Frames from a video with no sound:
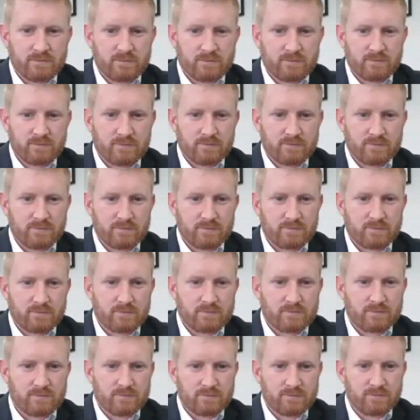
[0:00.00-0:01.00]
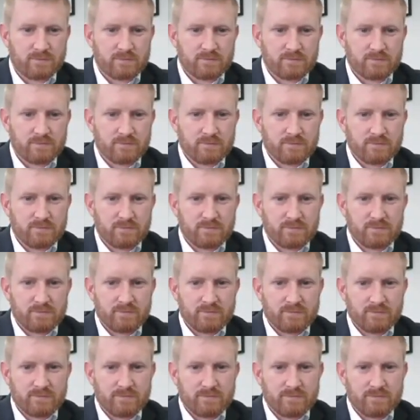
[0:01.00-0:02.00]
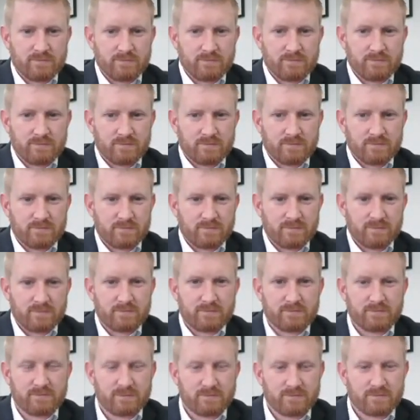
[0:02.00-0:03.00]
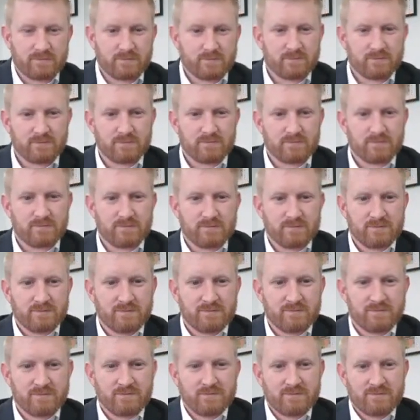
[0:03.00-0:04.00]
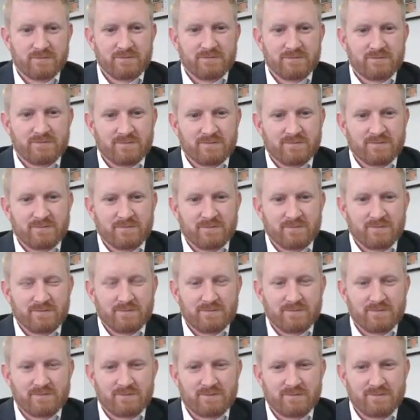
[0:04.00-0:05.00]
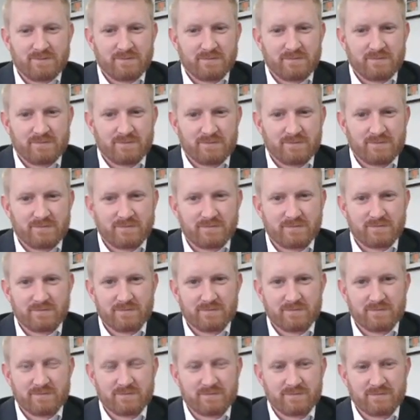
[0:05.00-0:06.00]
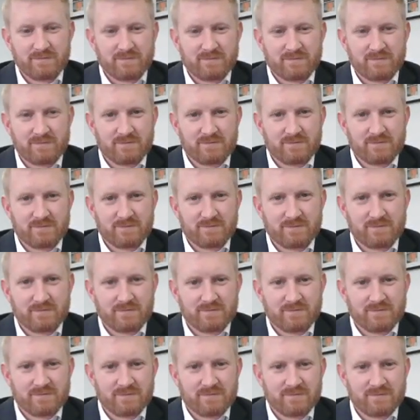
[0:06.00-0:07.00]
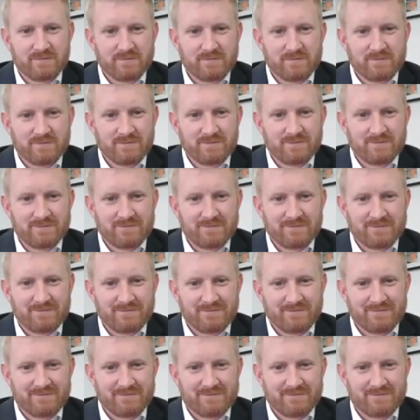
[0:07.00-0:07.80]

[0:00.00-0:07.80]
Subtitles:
(not speaking)